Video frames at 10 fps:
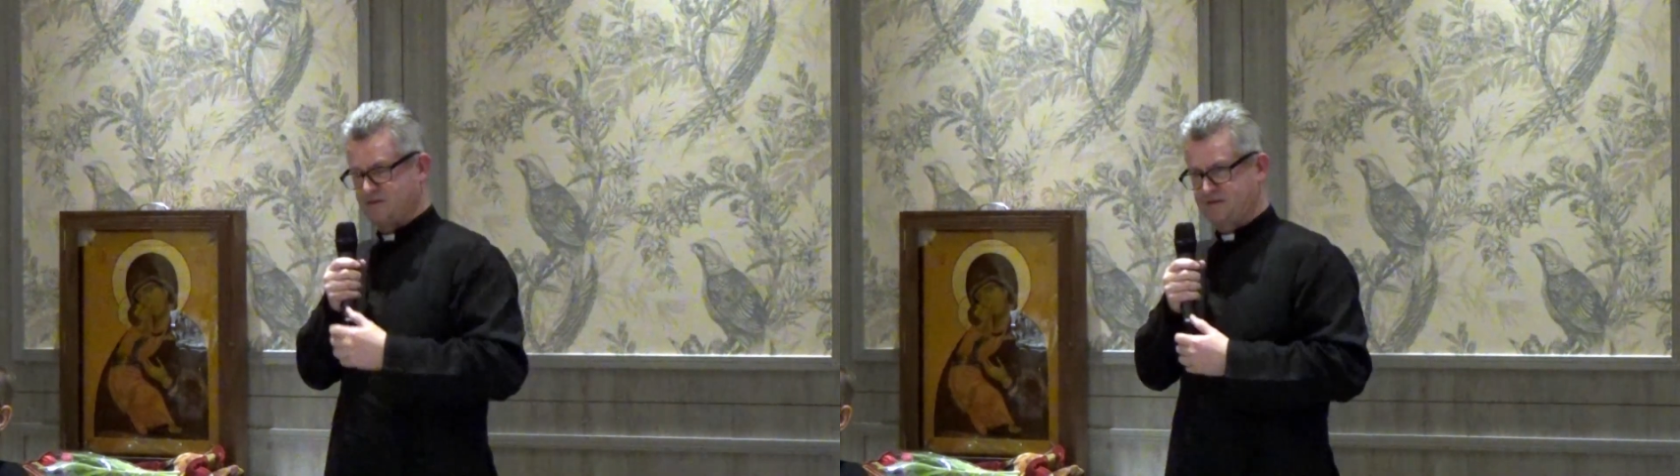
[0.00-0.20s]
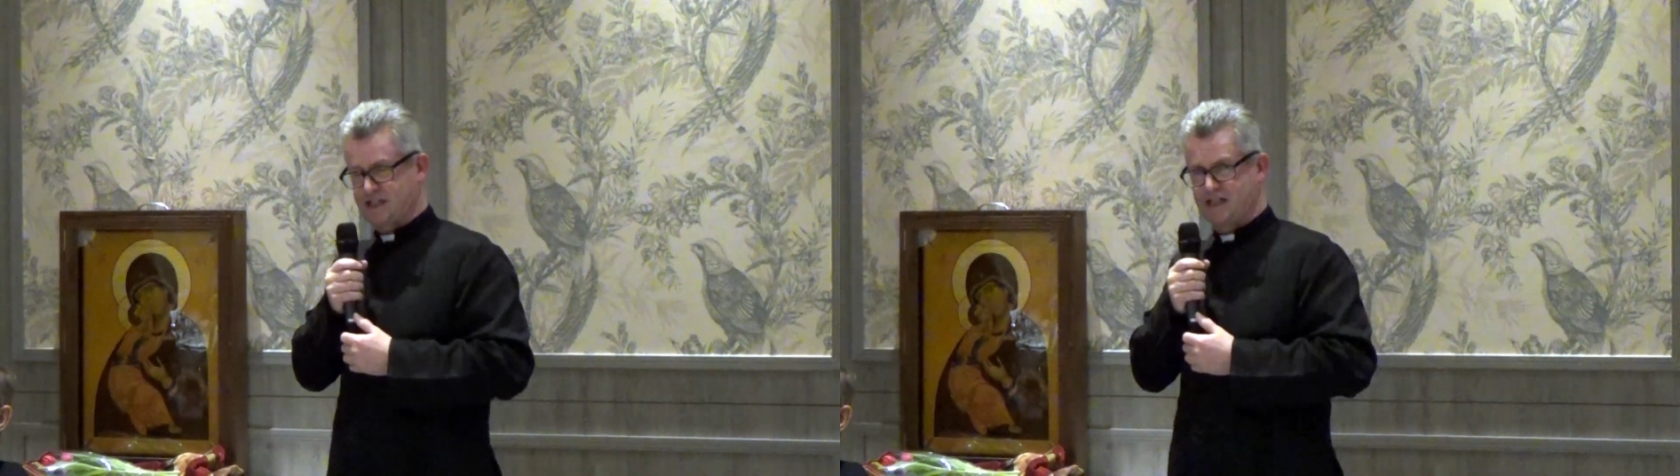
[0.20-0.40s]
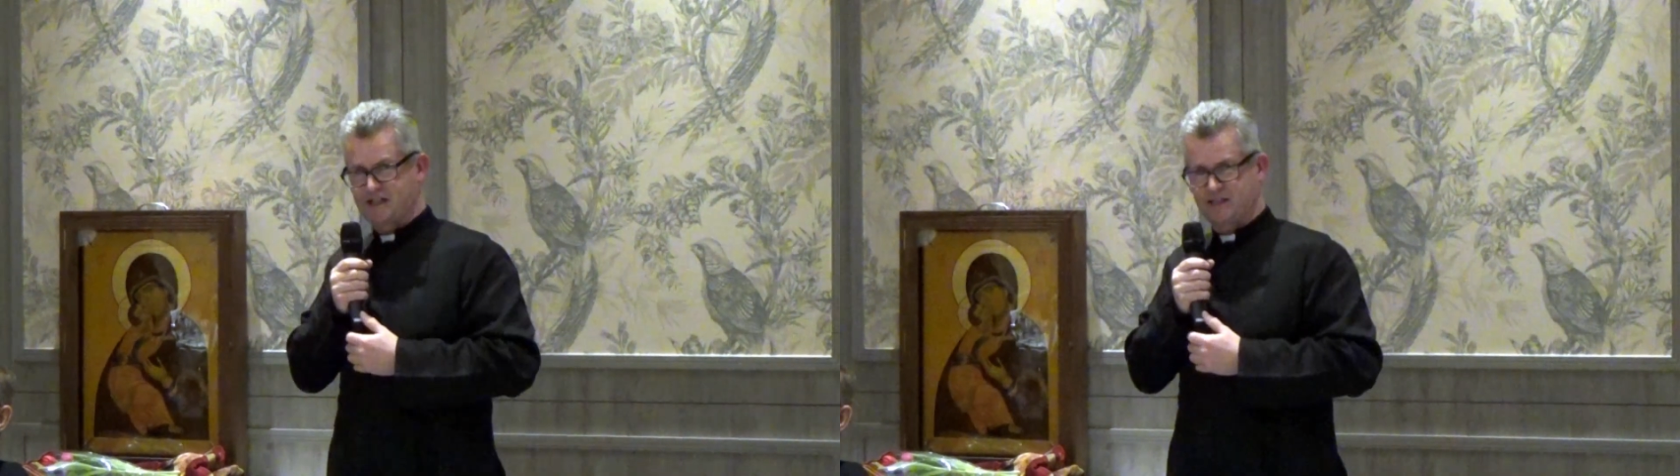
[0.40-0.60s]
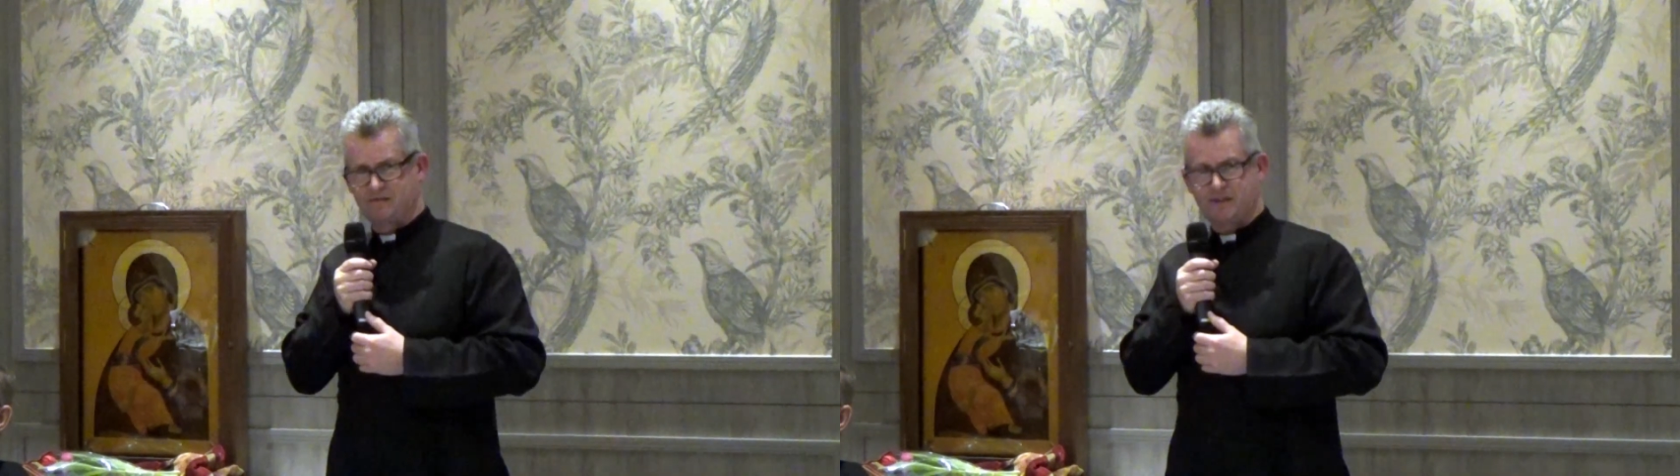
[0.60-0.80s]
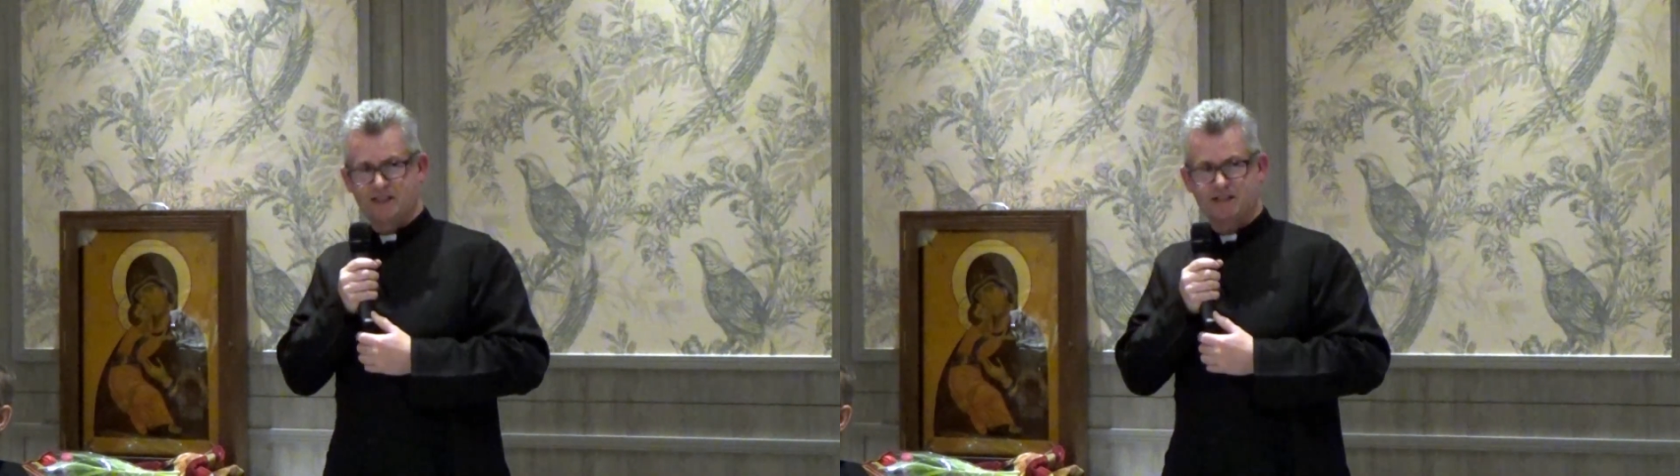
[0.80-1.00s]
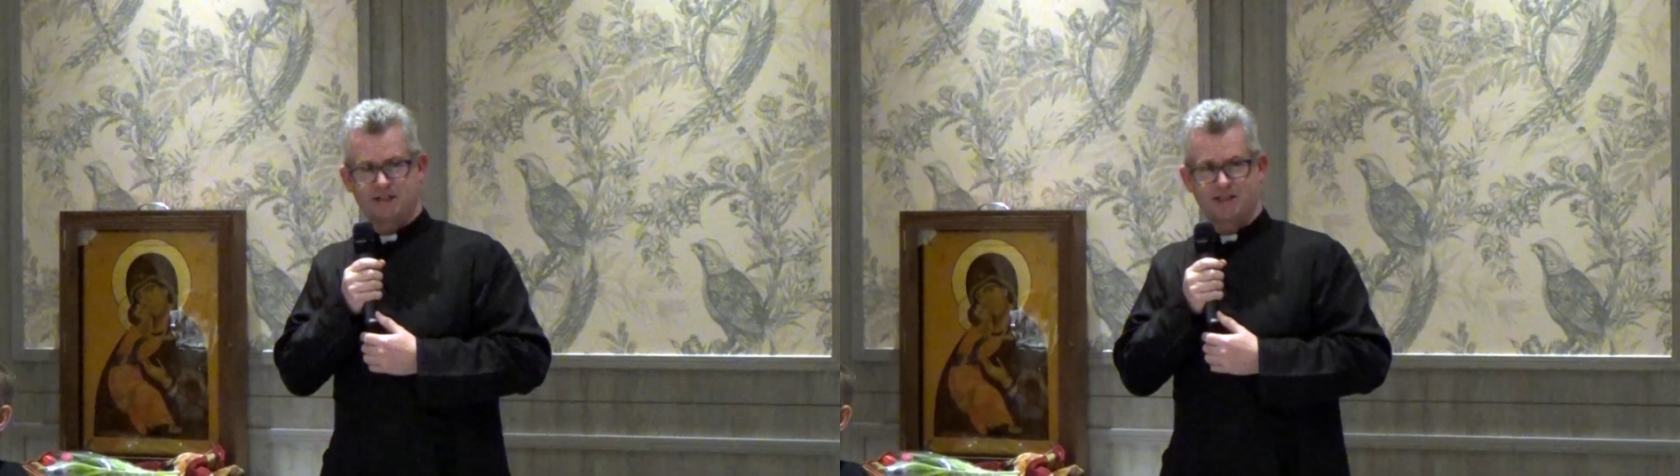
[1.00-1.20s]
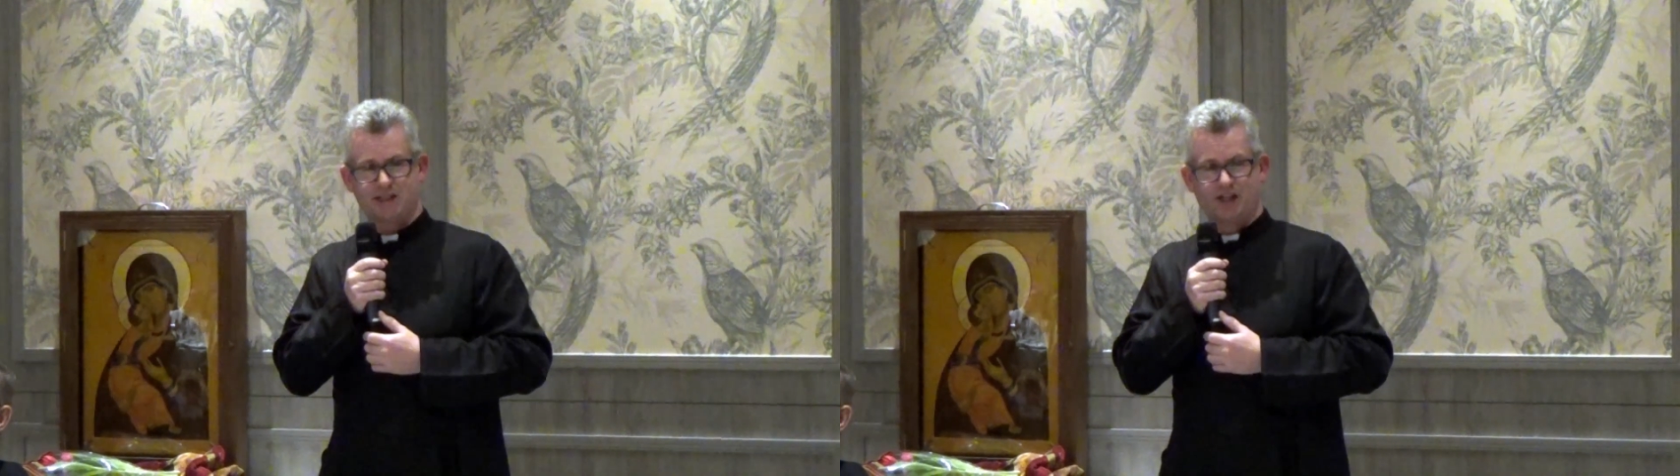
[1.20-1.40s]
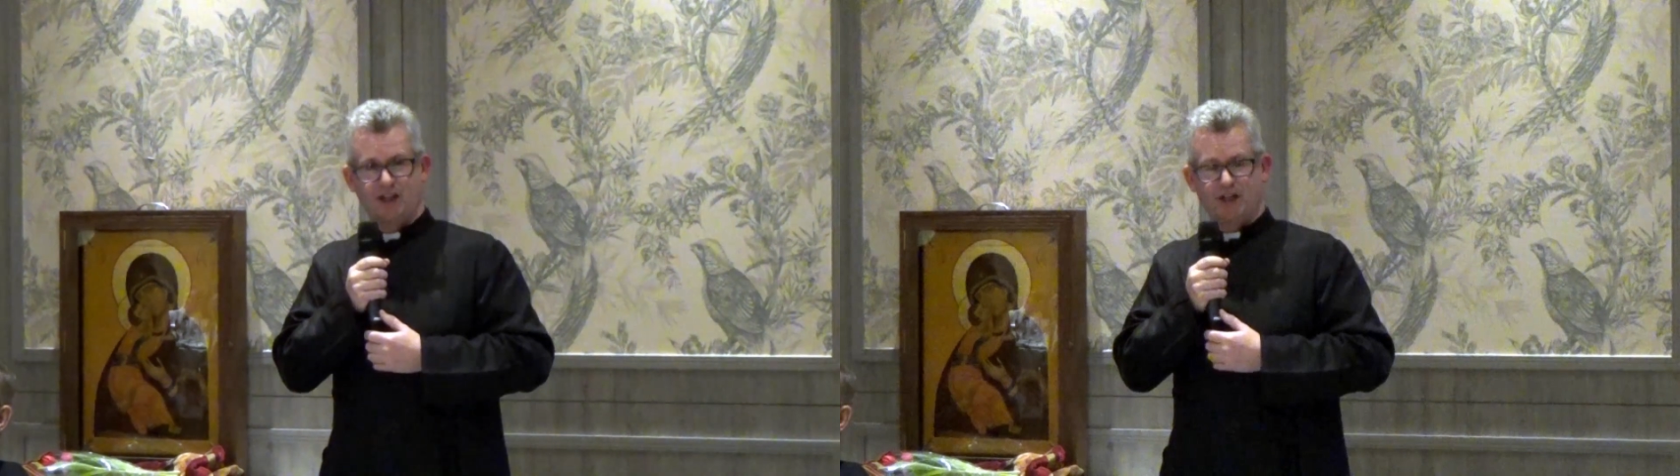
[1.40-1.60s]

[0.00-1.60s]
friends and visitors